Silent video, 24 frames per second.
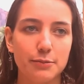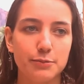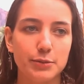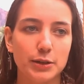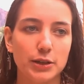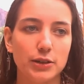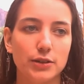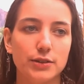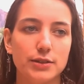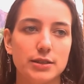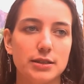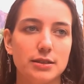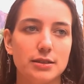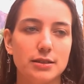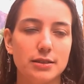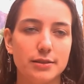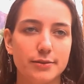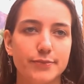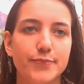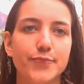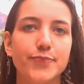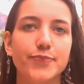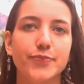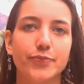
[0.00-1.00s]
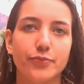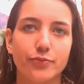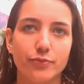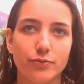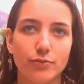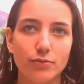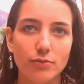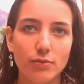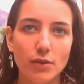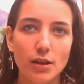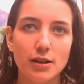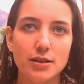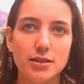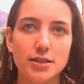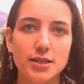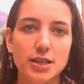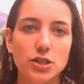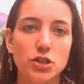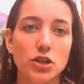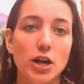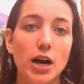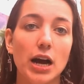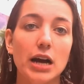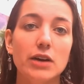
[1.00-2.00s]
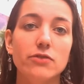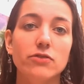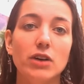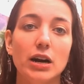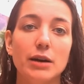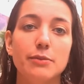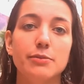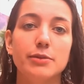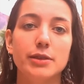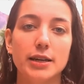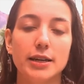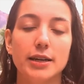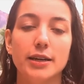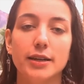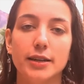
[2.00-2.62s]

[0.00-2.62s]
because it's such a high vibe thing.